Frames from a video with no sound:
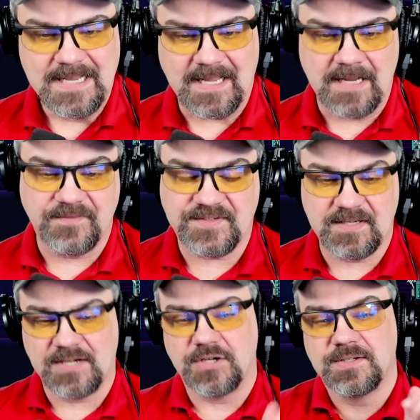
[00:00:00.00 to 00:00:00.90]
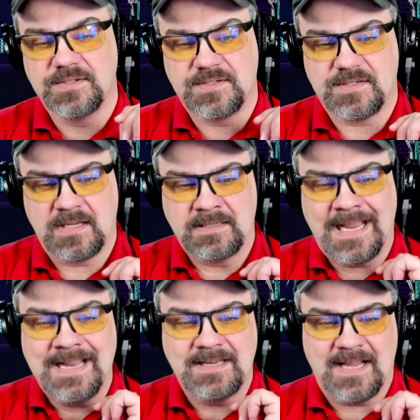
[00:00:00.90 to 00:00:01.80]
Can I have sessions? Uh,
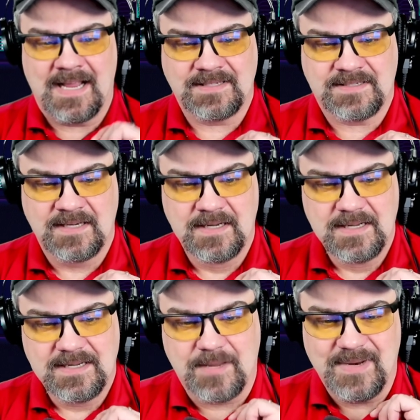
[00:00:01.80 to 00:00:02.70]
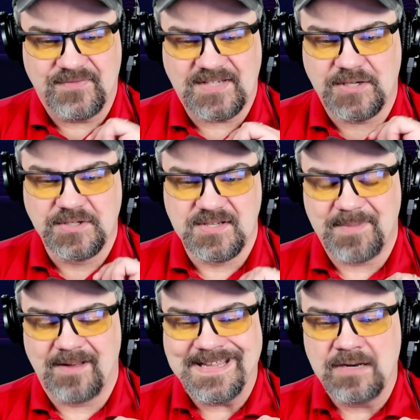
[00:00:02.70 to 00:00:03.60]
Andy asks, can we have sessions
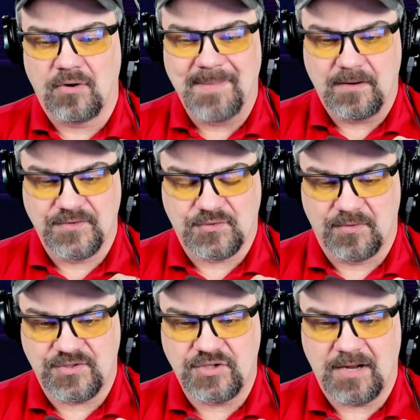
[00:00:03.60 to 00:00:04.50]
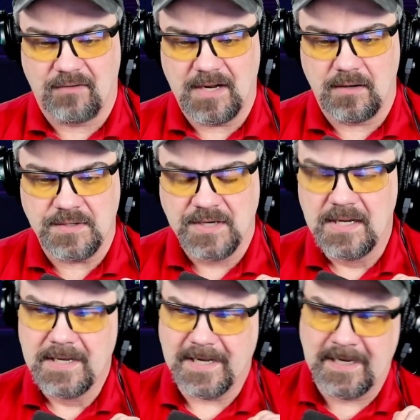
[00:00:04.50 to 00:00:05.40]
about incremental source generators?
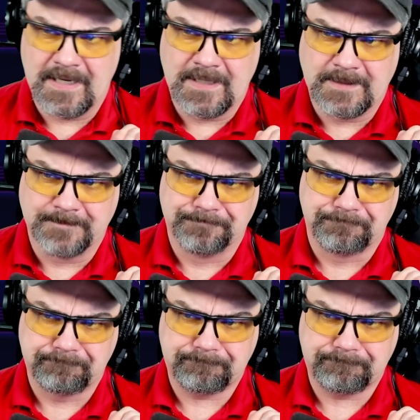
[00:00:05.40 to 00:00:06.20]
Um,